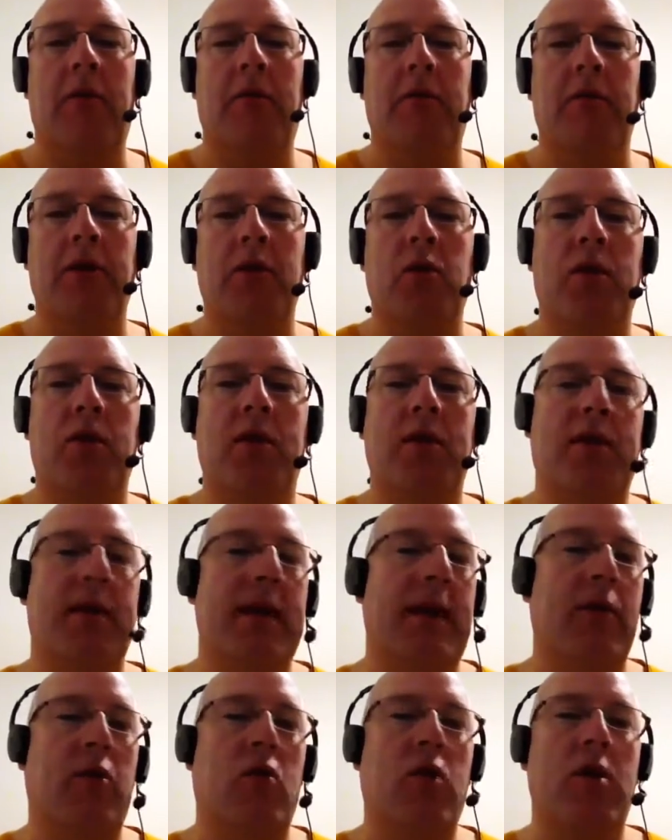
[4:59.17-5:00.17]
You wouldn't say
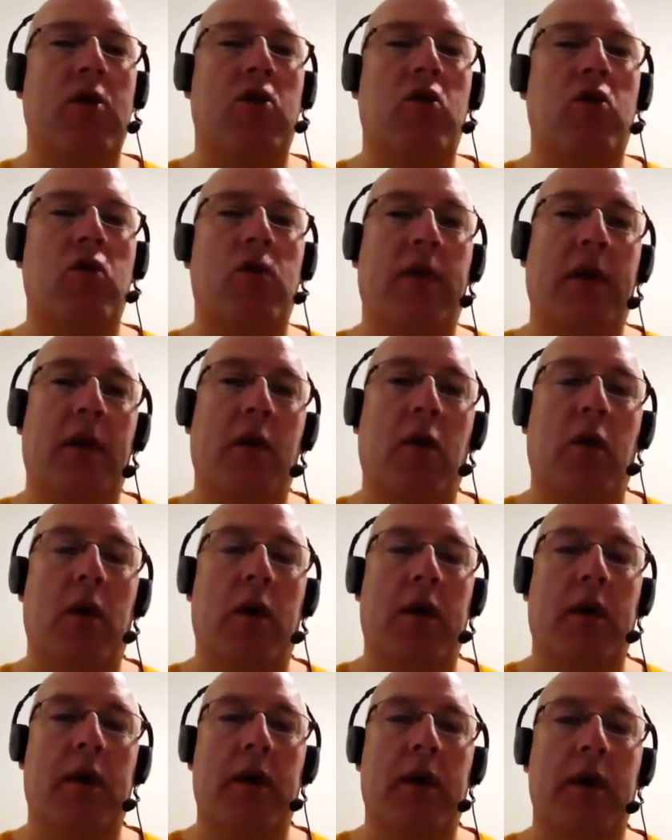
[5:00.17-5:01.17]
I'm going to the
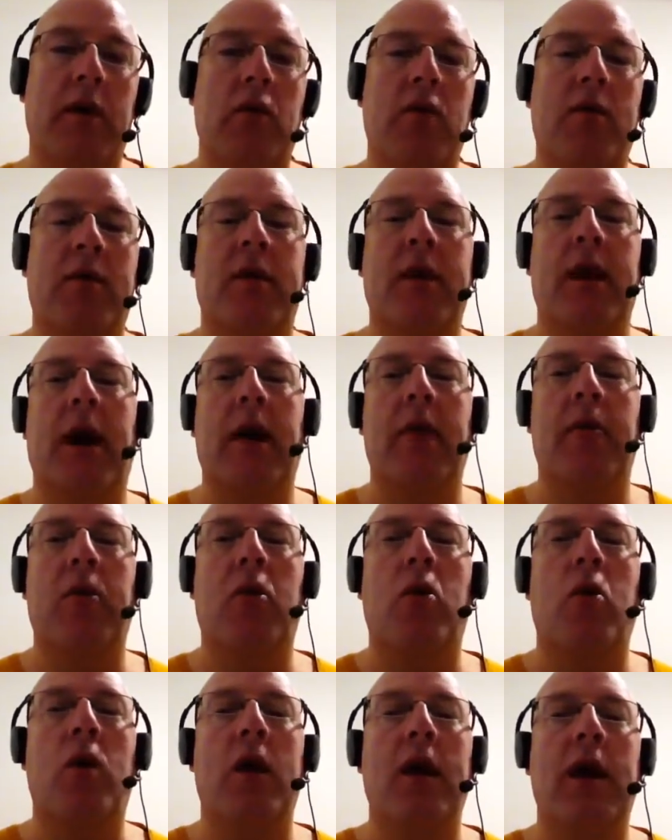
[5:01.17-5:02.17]
work. You would say I'm
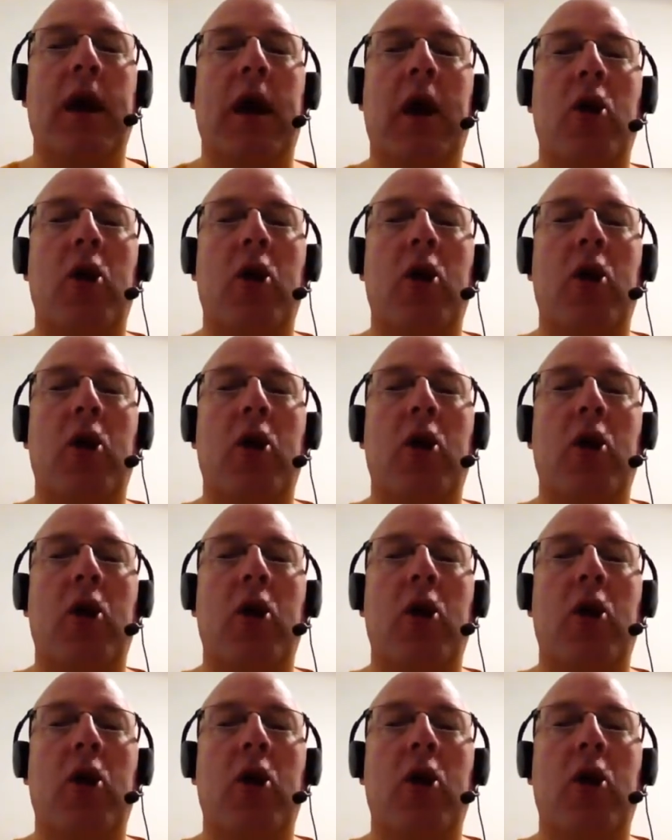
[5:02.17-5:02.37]
going